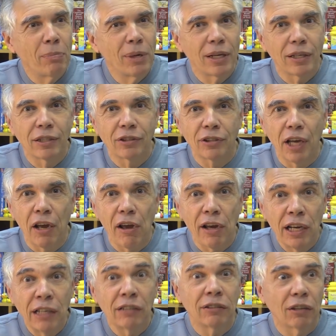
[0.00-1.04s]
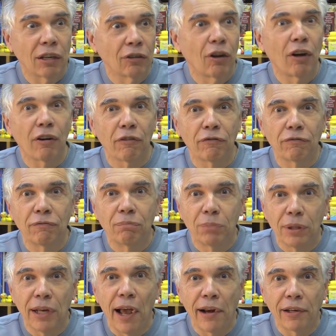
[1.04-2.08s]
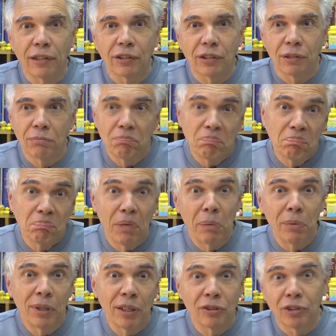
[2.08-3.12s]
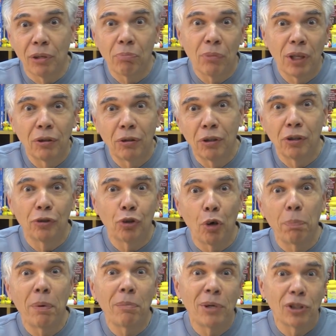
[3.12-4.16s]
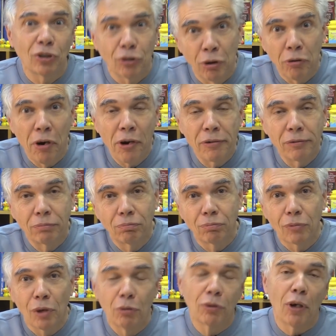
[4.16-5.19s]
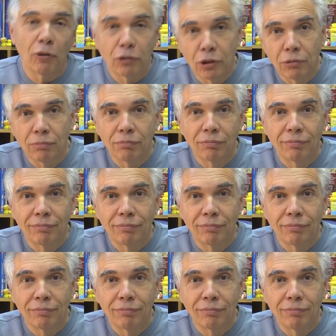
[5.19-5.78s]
because they eat a lot of bananas, and maybe there's something to the dopamine story. Who knows?